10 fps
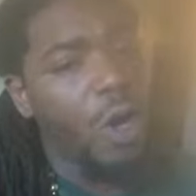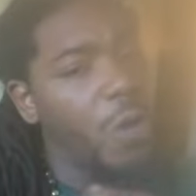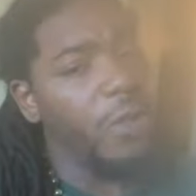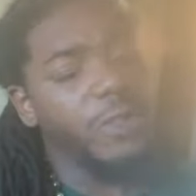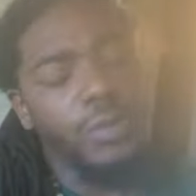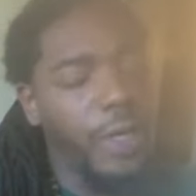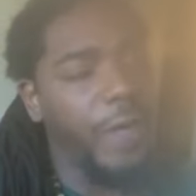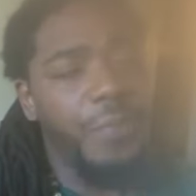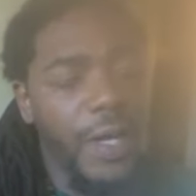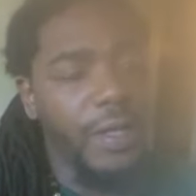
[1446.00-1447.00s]
will always
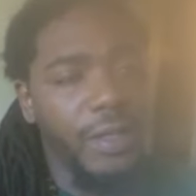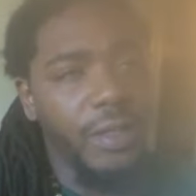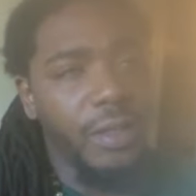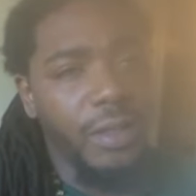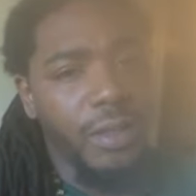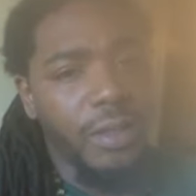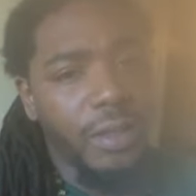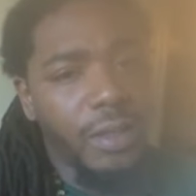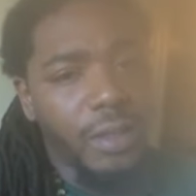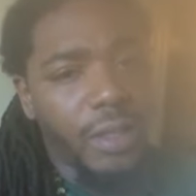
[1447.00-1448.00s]
create panic
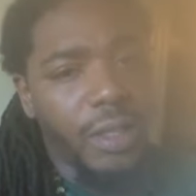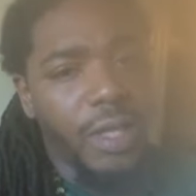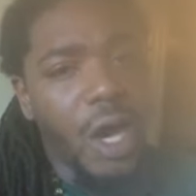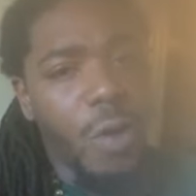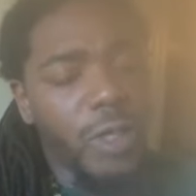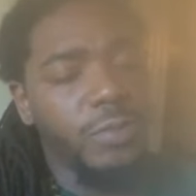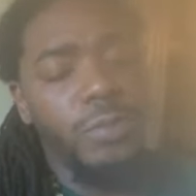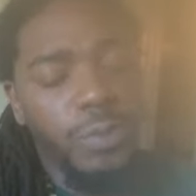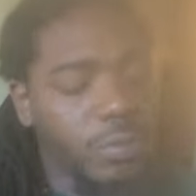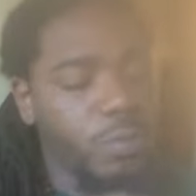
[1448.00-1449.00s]
and always
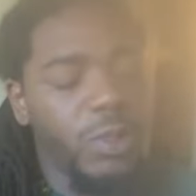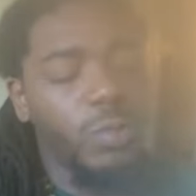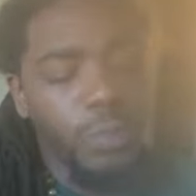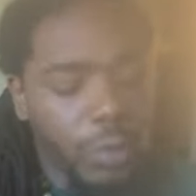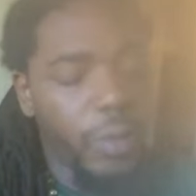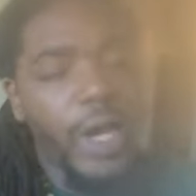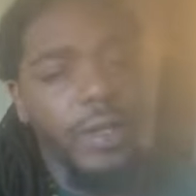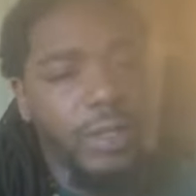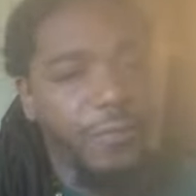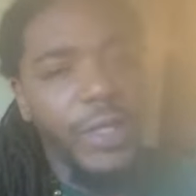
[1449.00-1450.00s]
will
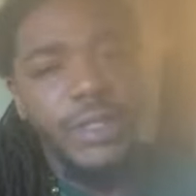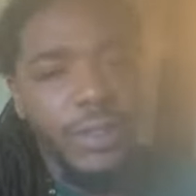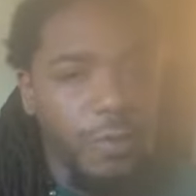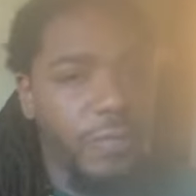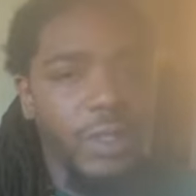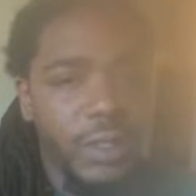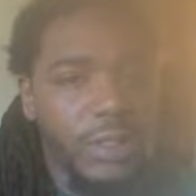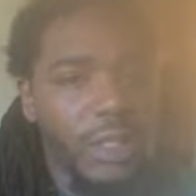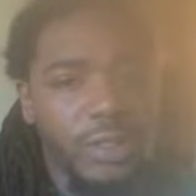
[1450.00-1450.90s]
create division within this